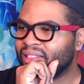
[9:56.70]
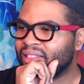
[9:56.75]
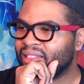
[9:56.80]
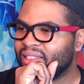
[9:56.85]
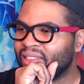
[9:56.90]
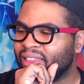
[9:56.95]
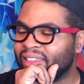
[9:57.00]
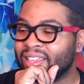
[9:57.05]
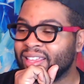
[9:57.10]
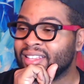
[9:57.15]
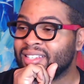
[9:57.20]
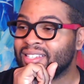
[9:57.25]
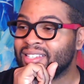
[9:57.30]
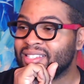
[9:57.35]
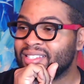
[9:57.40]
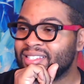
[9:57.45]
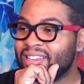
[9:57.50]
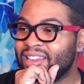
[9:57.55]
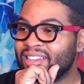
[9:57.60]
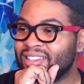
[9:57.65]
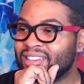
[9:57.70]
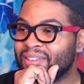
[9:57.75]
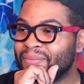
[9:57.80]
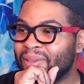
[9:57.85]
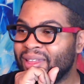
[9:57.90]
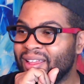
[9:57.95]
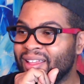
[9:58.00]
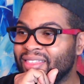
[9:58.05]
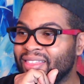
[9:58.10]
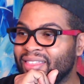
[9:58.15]
like, it's insane to
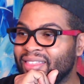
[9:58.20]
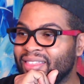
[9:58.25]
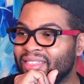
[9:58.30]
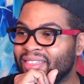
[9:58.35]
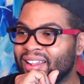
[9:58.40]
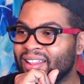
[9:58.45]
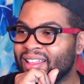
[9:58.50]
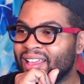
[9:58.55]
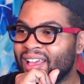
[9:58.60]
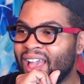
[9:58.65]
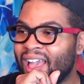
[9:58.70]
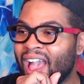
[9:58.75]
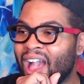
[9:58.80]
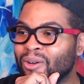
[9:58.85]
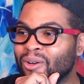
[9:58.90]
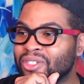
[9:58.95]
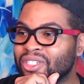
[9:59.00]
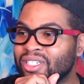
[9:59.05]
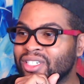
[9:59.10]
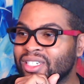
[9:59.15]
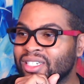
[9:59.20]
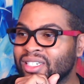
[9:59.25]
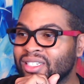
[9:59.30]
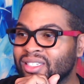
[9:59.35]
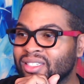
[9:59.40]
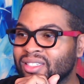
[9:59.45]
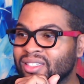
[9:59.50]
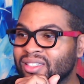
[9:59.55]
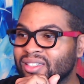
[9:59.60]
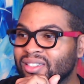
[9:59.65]
me that how she,
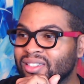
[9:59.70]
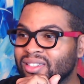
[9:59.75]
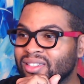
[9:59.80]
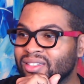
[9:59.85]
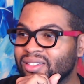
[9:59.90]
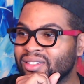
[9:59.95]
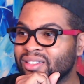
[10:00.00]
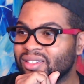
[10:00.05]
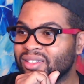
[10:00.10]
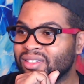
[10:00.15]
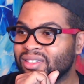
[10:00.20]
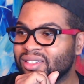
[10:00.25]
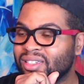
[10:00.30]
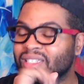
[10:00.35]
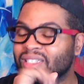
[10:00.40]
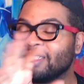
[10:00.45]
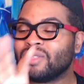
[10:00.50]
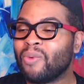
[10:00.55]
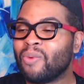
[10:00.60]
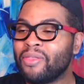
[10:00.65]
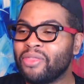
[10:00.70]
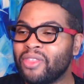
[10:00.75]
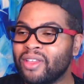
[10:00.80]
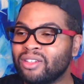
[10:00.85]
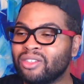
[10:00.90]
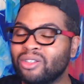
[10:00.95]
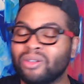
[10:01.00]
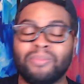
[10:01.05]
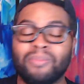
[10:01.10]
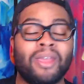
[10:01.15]
because it's one thing
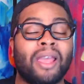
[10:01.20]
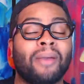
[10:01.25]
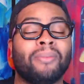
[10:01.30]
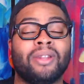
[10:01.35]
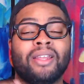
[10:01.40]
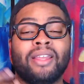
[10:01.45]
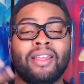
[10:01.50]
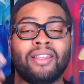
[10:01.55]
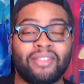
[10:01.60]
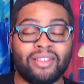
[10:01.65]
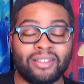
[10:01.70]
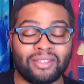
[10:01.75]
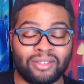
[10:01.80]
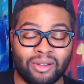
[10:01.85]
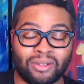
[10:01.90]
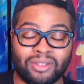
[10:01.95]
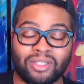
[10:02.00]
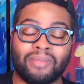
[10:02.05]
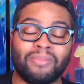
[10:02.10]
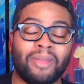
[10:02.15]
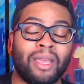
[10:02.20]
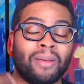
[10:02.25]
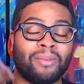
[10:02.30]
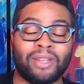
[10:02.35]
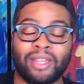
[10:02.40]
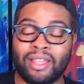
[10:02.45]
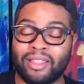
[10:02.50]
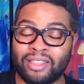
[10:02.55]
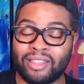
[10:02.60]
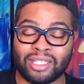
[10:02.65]
to be able to hit these notes, to be able to
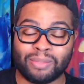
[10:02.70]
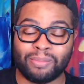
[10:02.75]
hit these